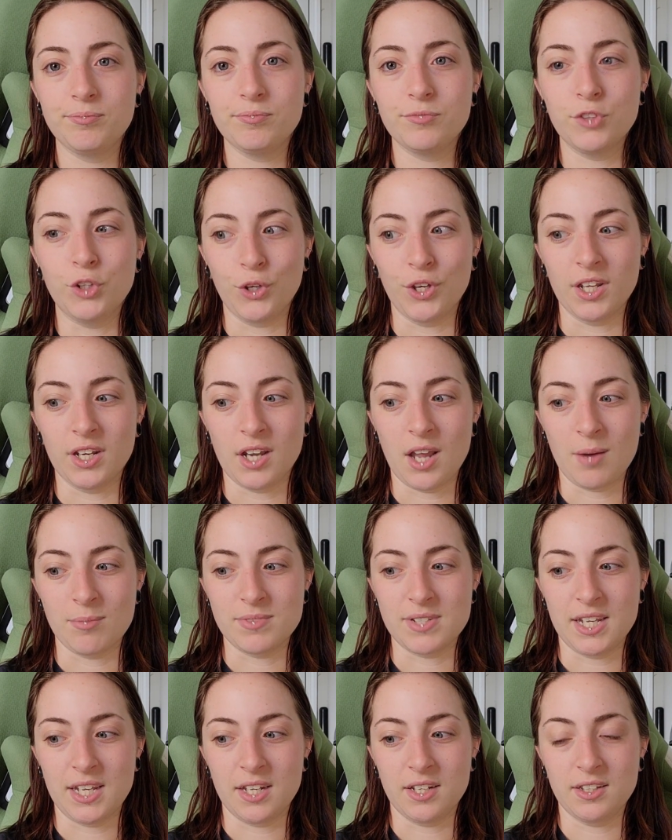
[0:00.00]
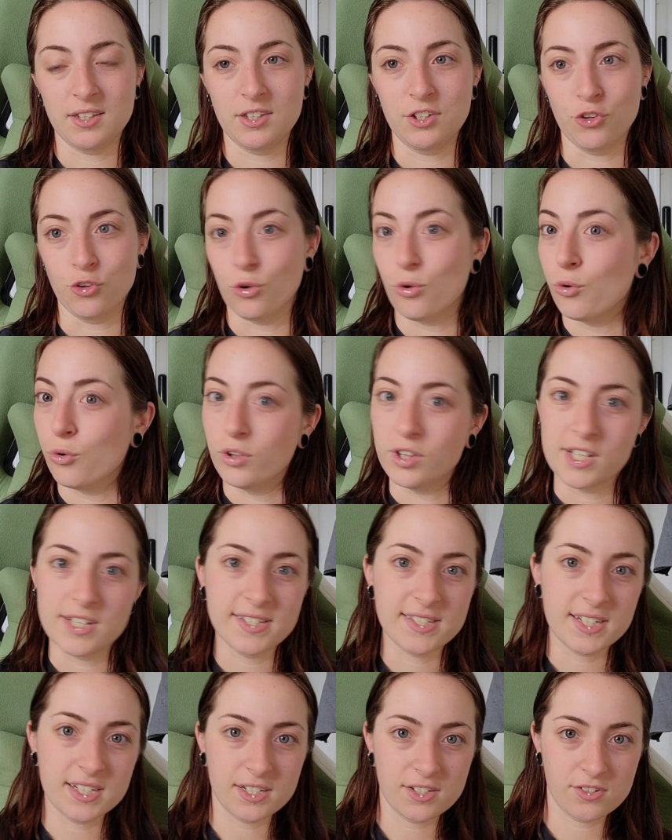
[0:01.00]
you can update your old
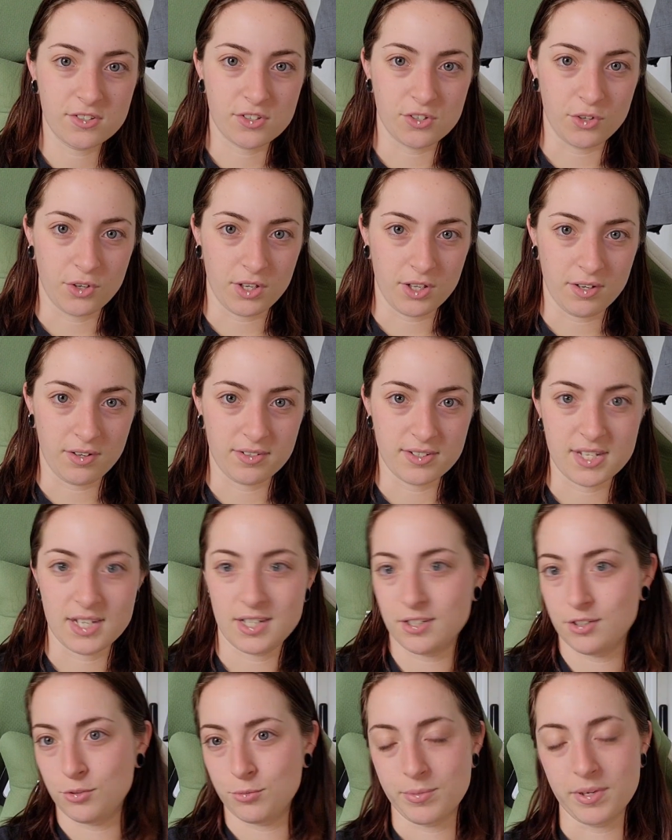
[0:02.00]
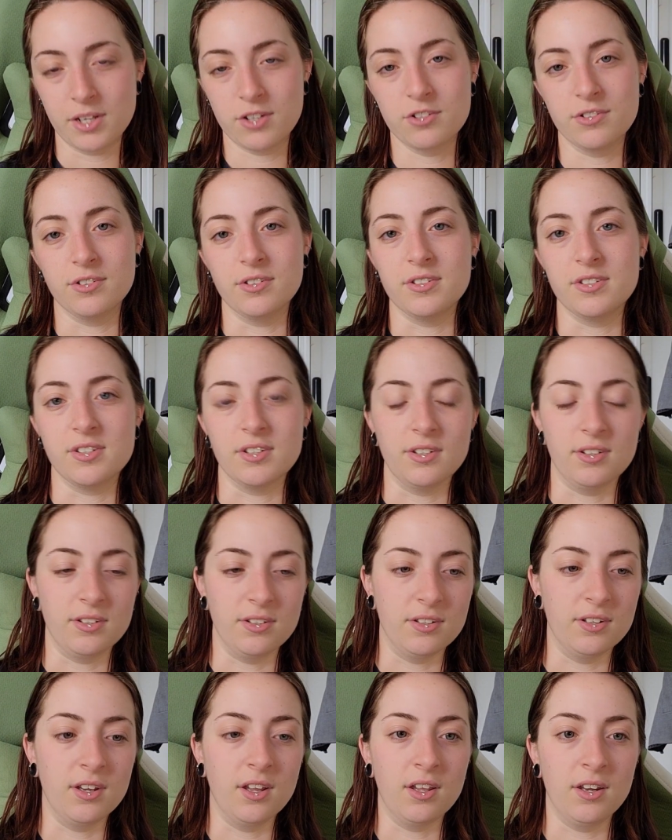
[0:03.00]
listings. You can take new pictures
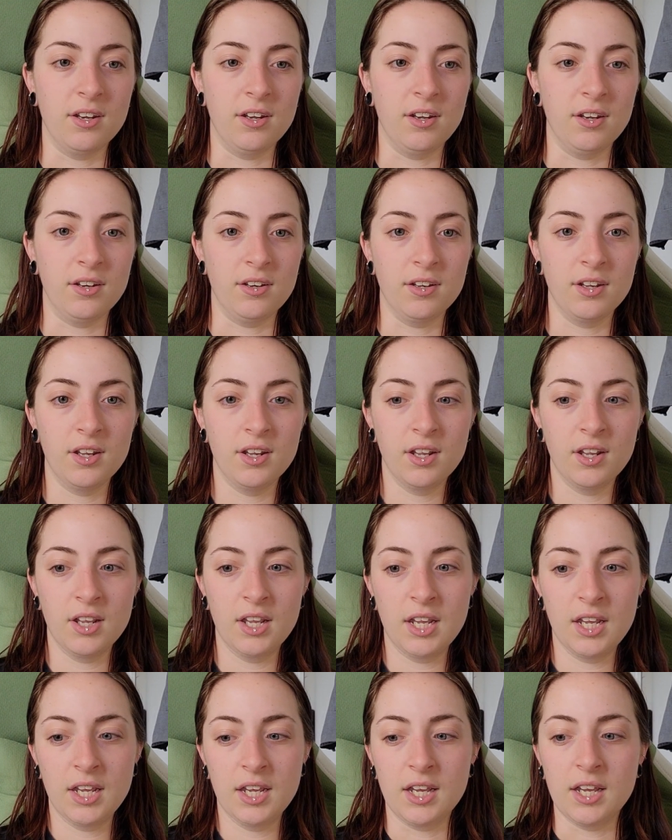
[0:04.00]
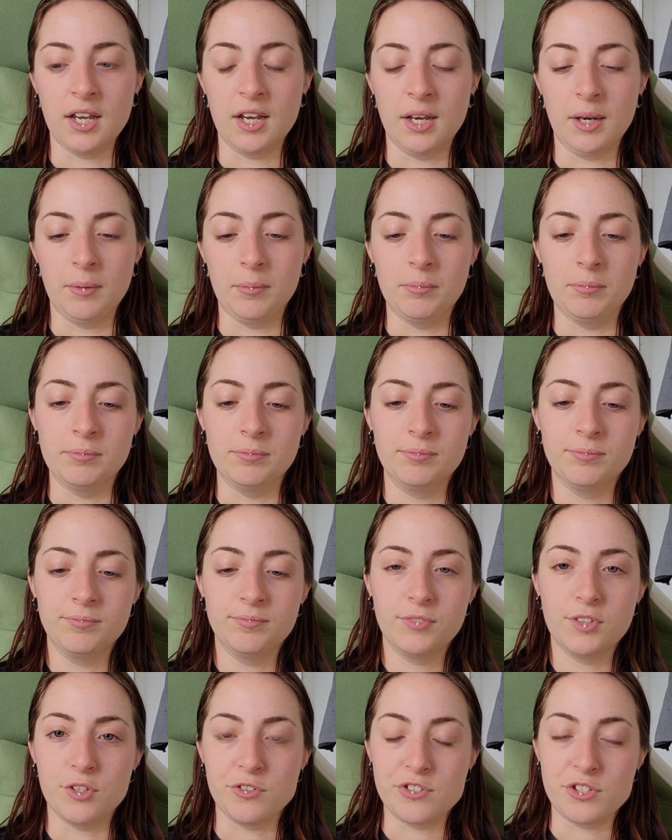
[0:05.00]
and
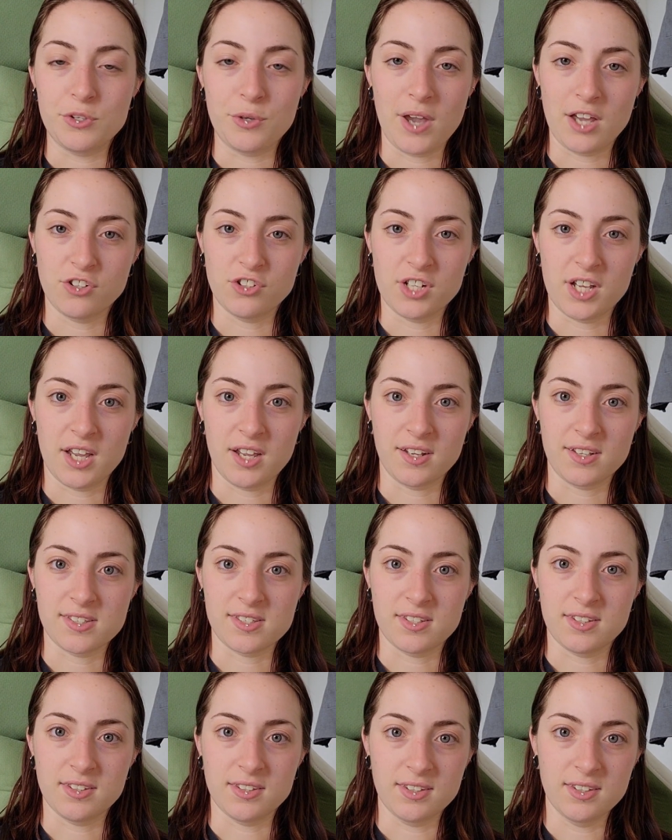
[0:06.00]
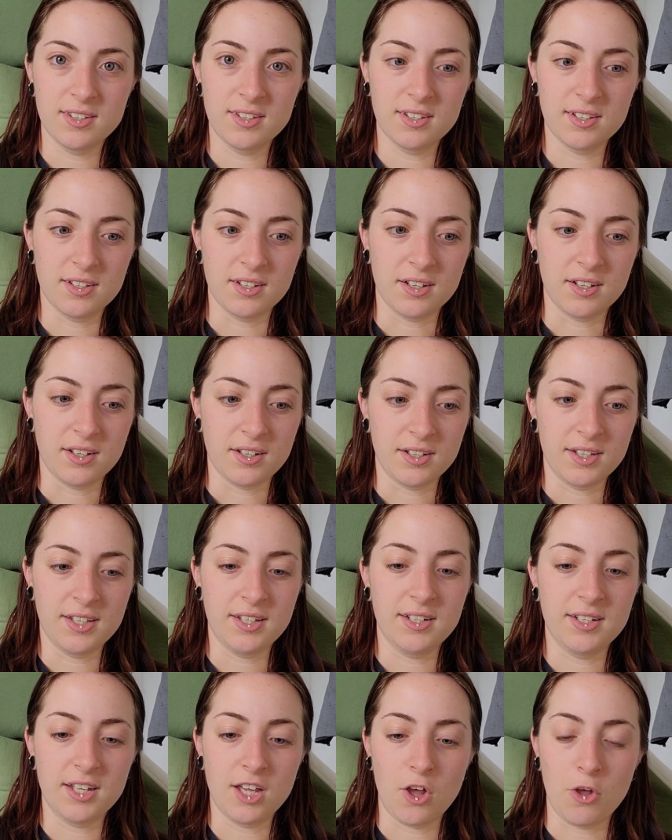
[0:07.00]
use new hashtags.
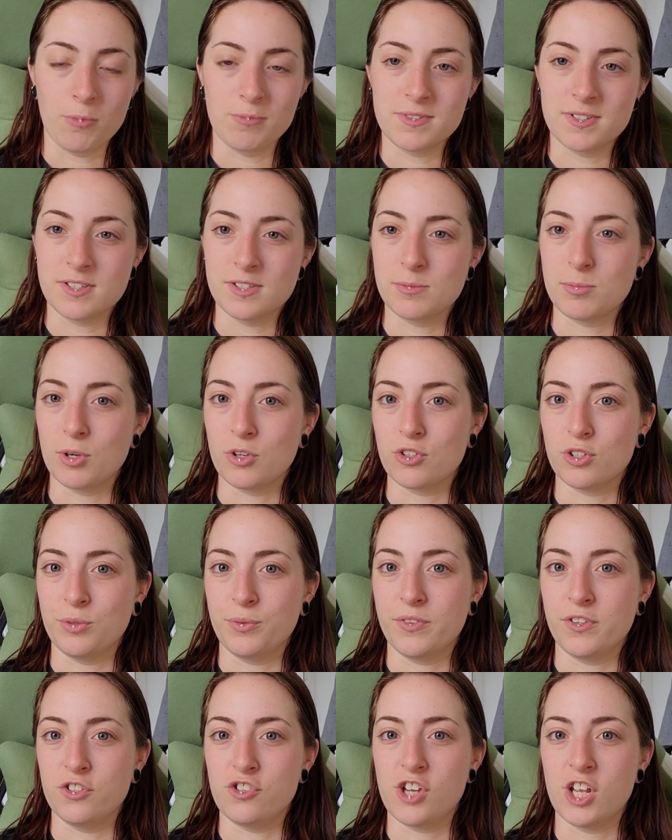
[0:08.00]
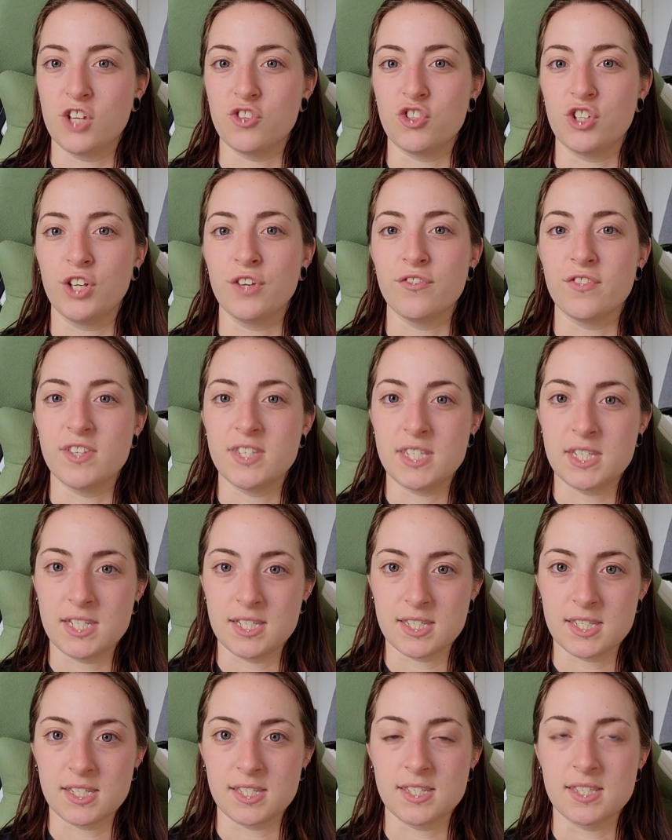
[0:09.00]
It helps, especially with the changing of the
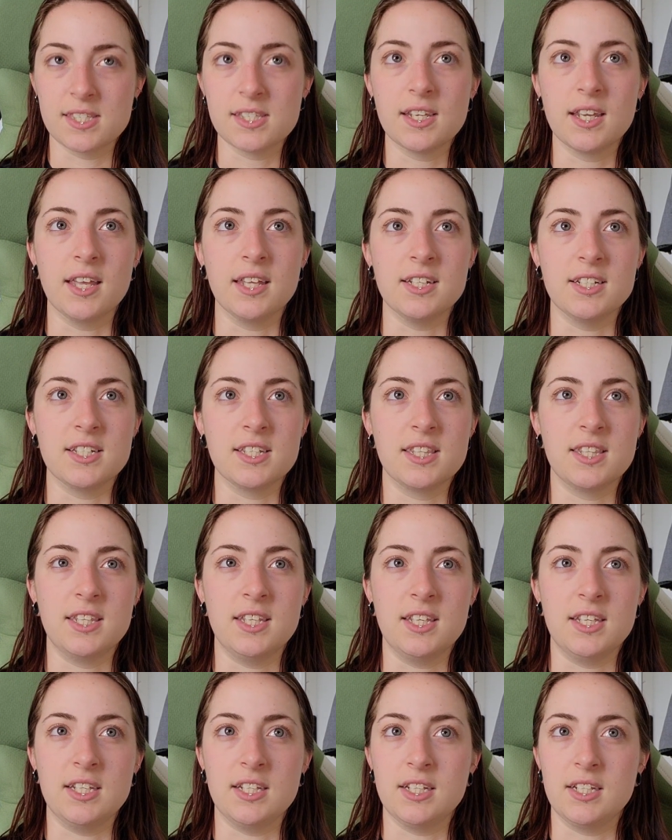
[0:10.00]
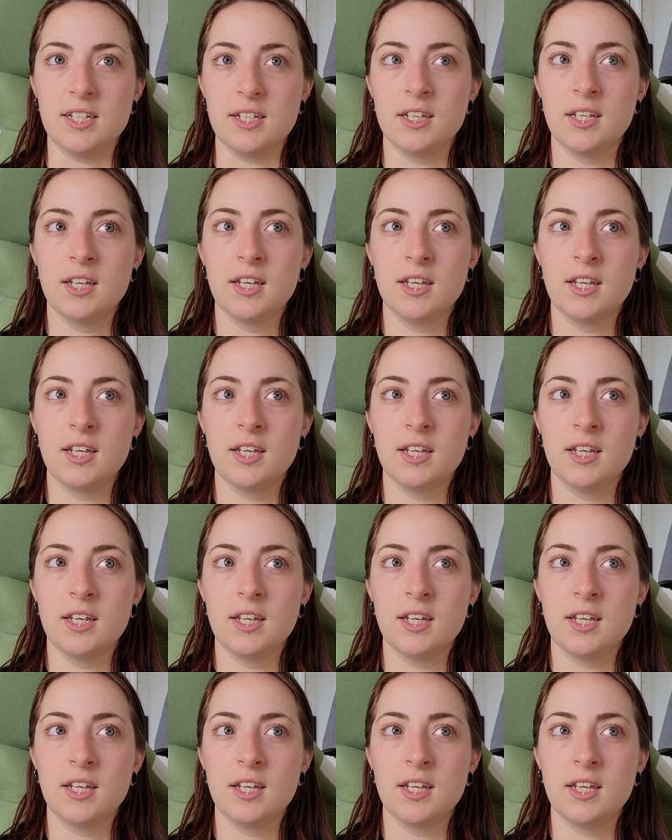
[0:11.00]
seasons and the